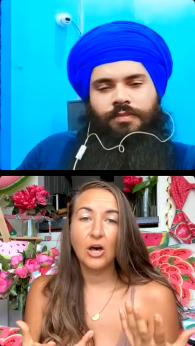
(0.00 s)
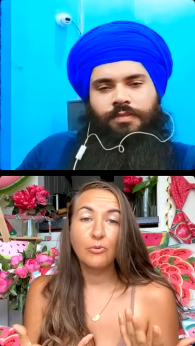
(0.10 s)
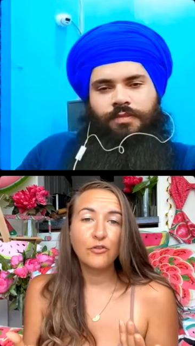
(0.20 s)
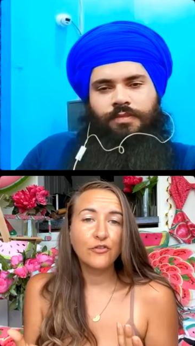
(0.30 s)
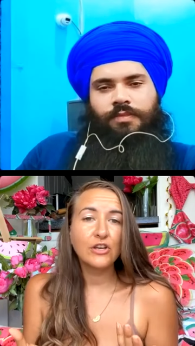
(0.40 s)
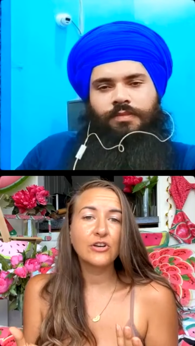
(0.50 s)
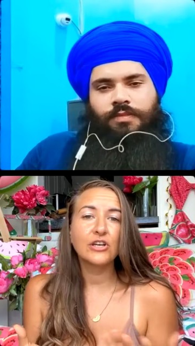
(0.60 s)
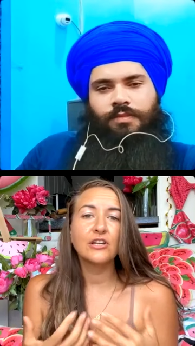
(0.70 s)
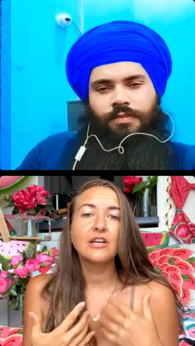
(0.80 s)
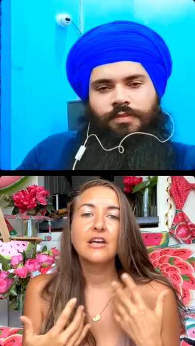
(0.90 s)
Speaker 1: to help you feel
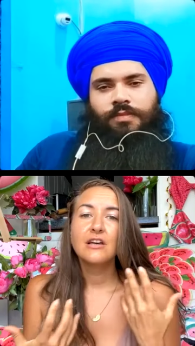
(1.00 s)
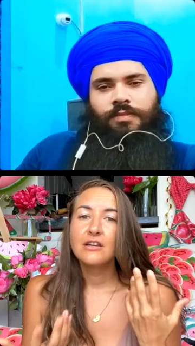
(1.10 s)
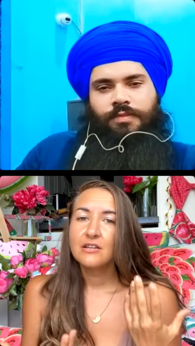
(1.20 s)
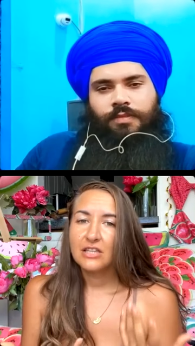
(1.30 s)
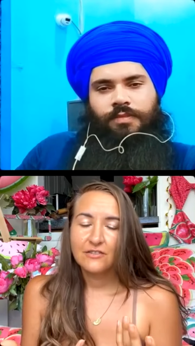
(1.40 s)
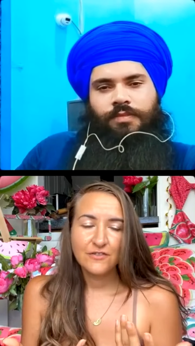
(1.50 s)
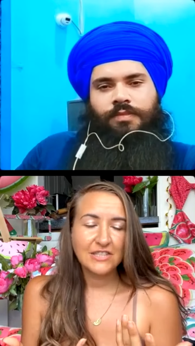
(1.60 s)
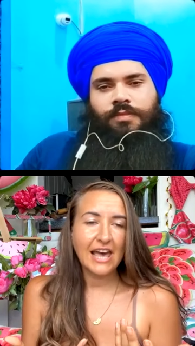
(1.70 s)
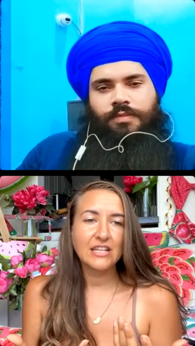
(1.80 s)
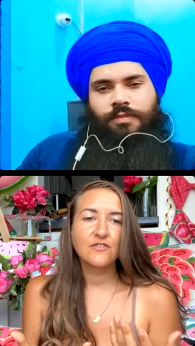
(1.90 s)
good,
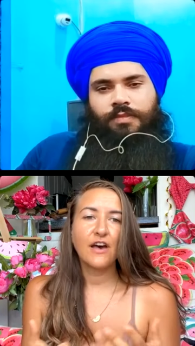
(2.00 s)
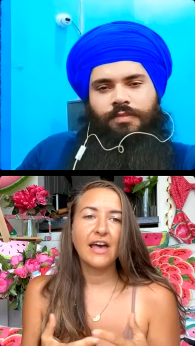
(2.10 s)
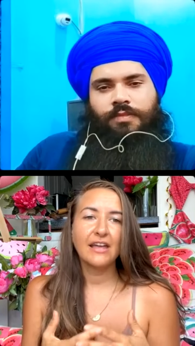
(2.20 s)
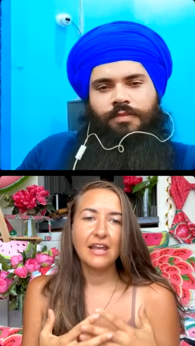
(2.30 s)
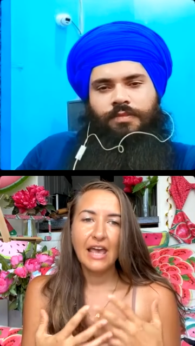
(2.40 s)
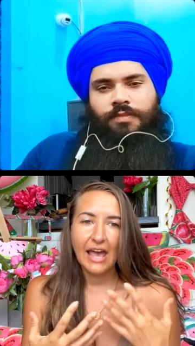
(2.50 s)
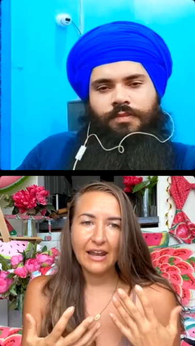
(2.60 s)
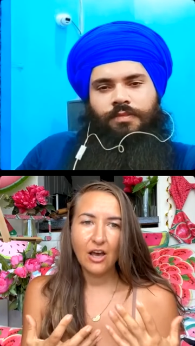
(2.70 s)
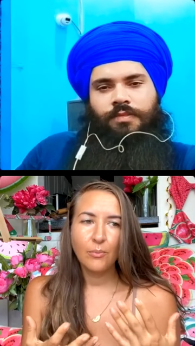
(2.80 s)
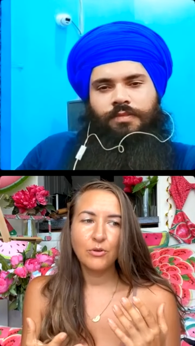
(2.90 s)
satisfied,
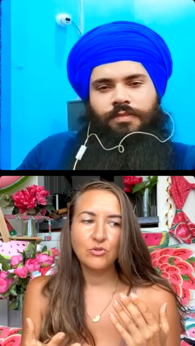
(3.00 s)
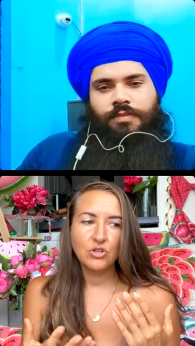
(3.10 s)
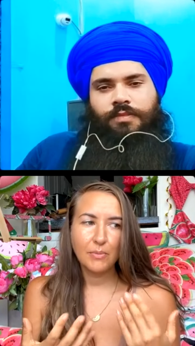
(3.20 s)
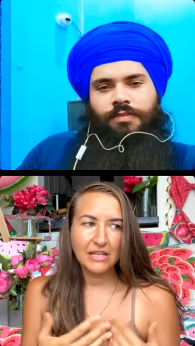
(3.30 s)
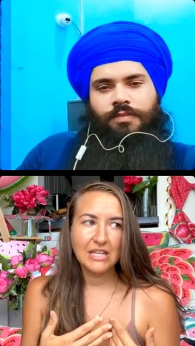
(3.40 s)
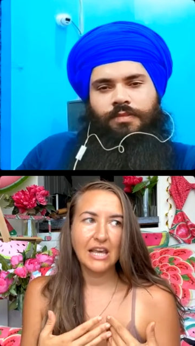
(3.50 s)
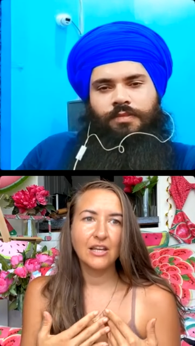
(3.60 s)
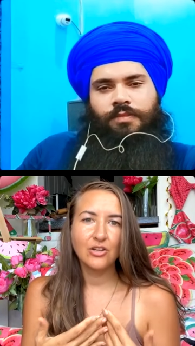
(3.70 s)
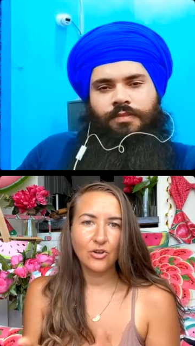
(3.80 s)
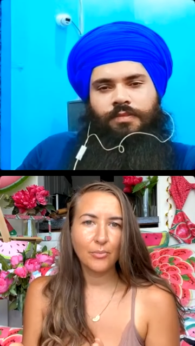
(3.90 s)
and help you to
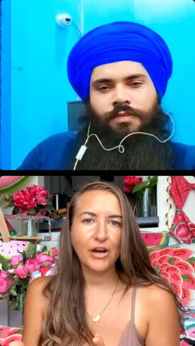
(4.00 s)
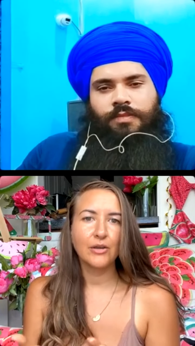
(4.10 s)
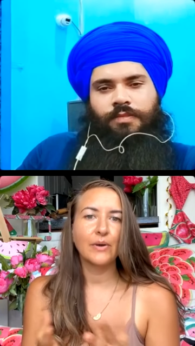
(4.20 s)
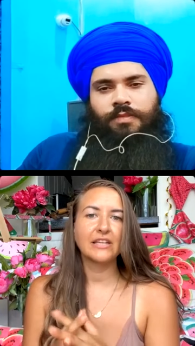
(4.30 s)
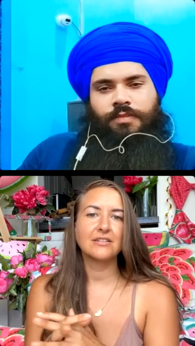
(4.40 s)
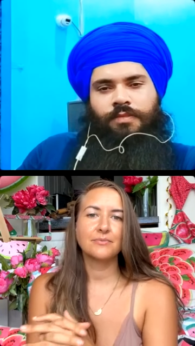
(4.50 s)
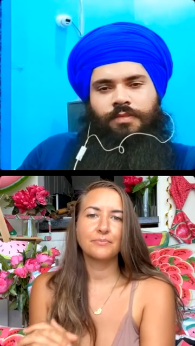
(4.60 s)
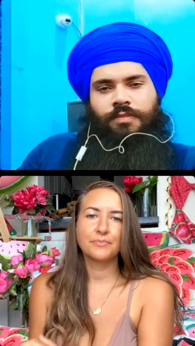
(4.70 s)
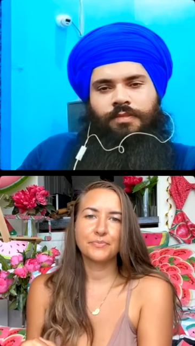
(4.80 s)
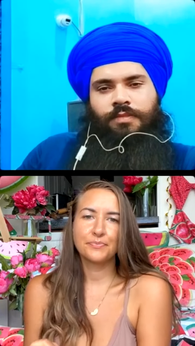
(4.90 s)
maintain your body weight.
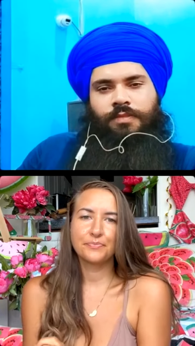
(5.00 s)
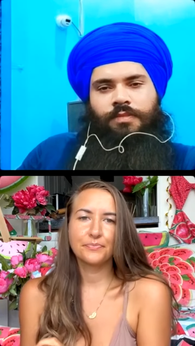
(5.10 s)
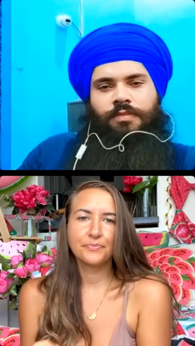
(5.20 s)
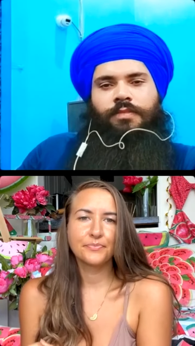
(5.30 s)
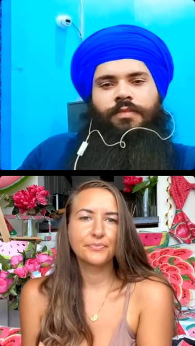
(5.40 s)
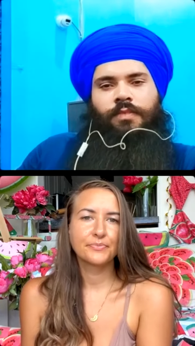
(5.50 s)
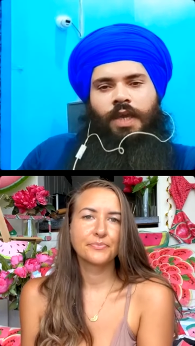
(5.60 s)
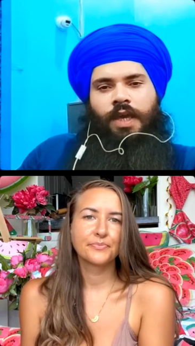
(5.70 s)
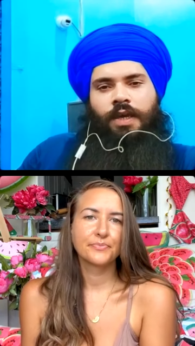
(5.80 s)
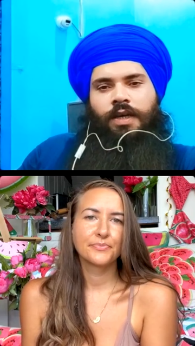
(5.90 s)

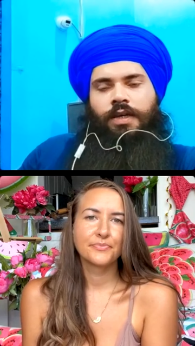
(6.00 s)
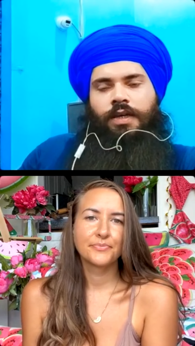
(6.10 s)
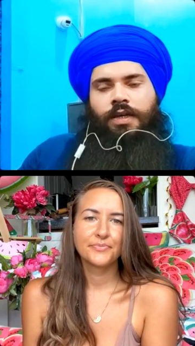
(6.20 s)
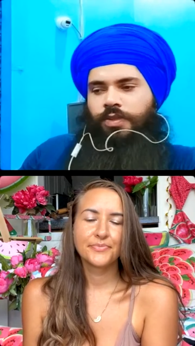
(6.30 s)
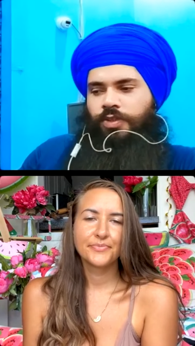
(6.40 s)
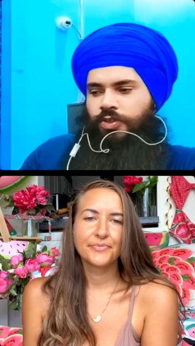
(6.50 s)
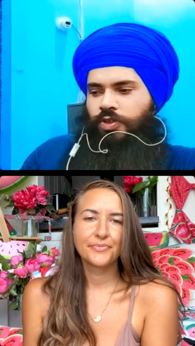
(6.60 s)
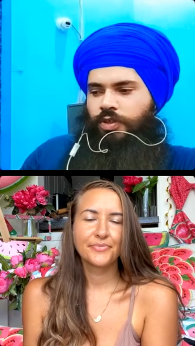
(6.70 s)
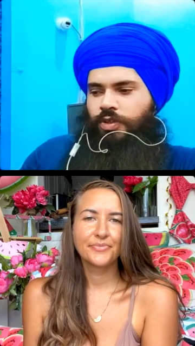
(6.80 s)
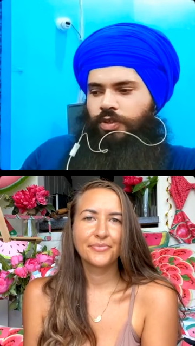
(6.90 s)
Speaker 2: Uh, sister,
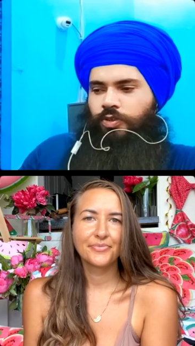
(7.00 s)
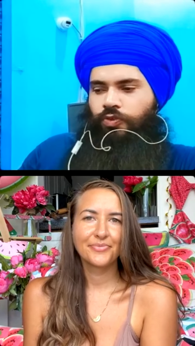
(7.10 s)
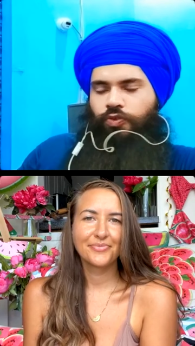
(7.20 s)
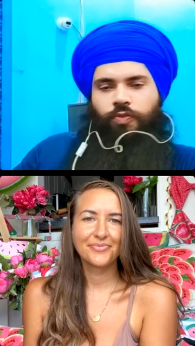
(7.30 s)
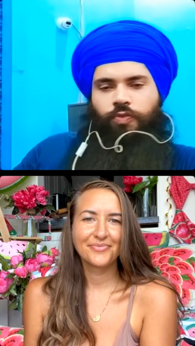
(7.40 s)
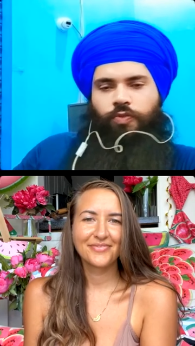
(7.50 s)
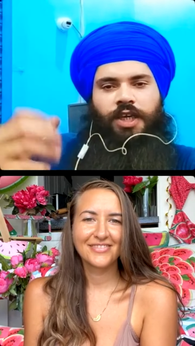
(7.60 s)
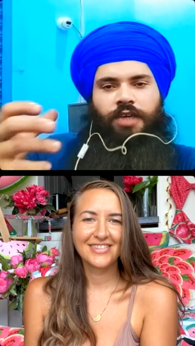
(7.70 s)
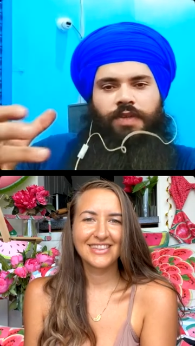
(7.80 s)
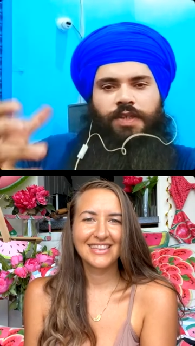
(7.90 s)
do you
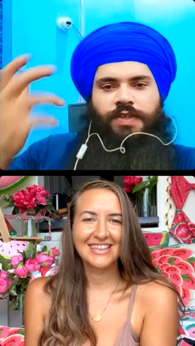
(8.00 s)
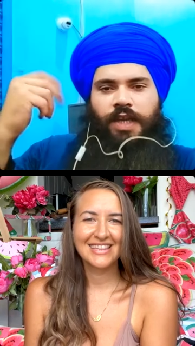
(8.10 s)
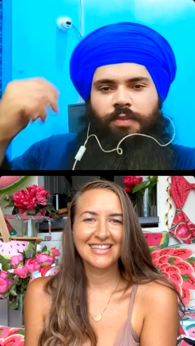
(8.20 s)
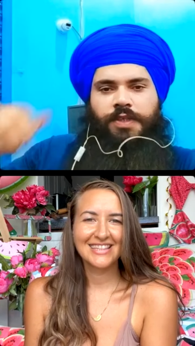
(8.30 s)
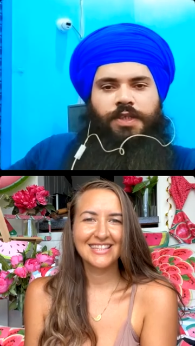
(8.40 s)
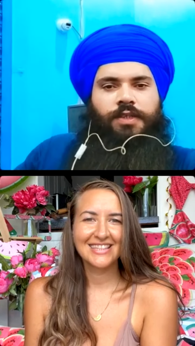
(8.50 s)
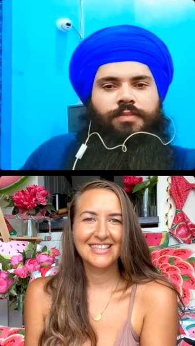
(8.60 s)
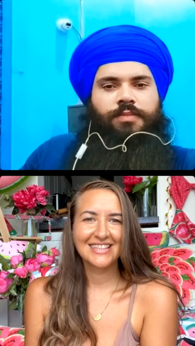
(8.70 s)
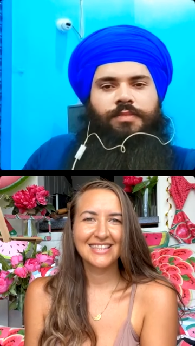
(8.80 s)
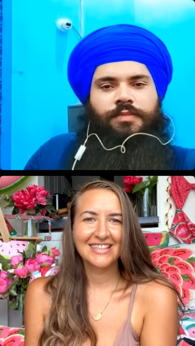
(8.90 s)
believe in
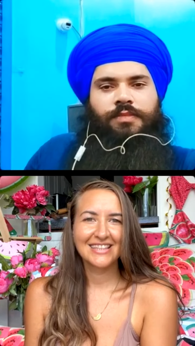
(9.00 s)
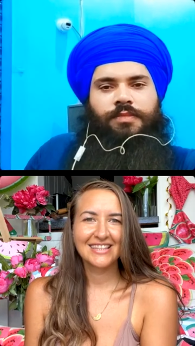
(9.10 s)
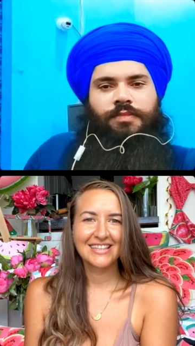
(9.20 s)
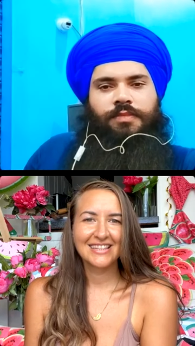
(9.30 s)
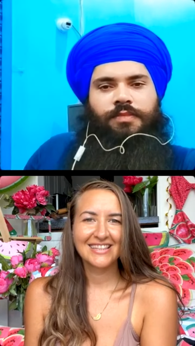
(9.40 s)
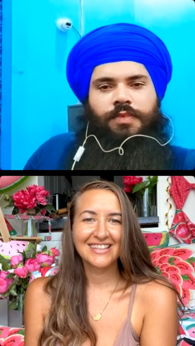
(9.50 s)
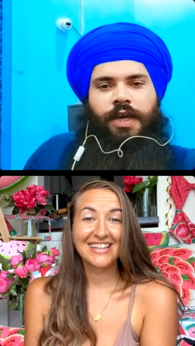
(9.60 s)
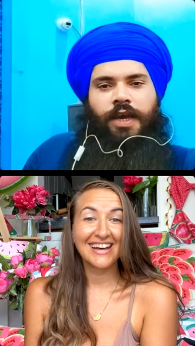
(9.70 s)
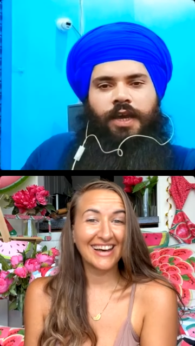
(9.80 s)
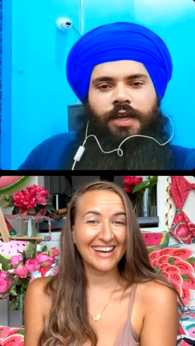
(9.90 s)
celibacy?
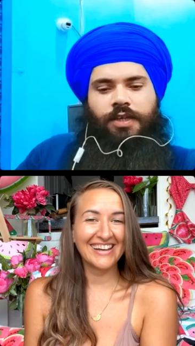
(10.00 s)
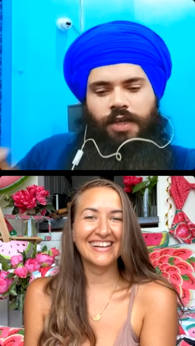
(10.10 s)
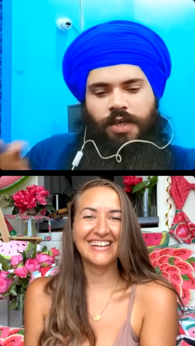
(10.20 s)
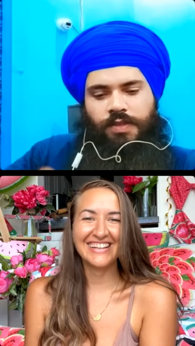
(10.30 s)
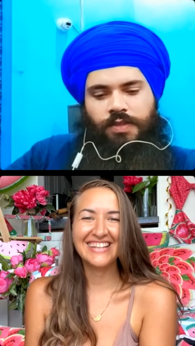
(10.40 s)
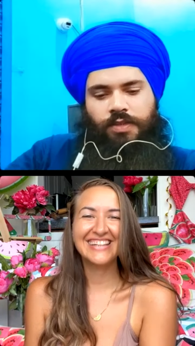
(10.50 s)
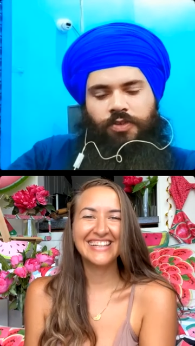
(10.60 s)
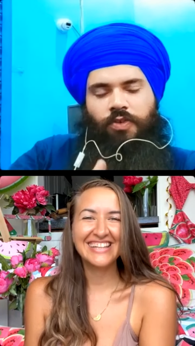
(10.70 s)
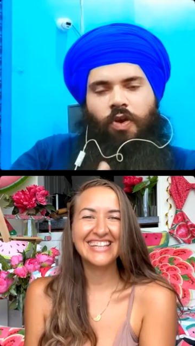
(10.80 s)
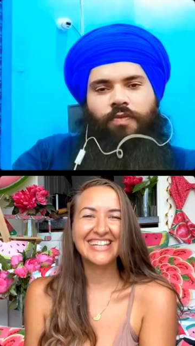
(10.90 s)
And does, uh.
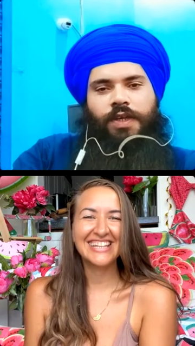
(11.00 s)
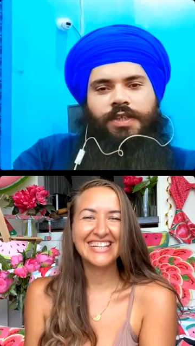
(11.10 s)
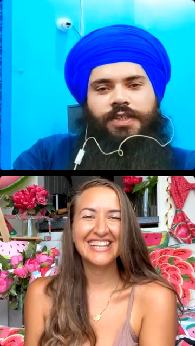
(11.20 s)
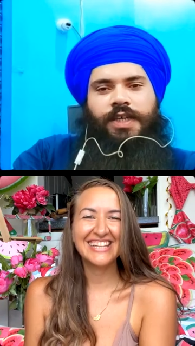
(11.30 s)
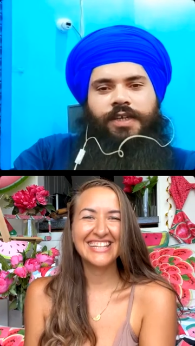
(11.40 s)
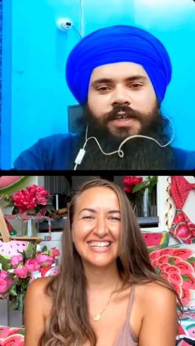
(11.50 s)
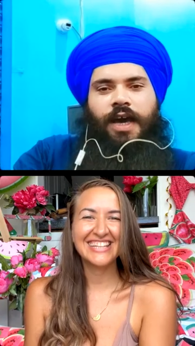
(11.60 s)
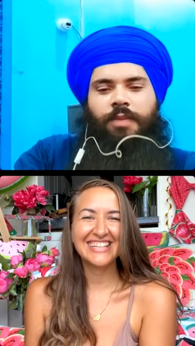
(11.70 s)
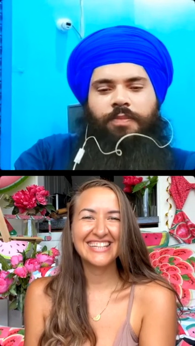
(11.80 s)
the raw vegan diet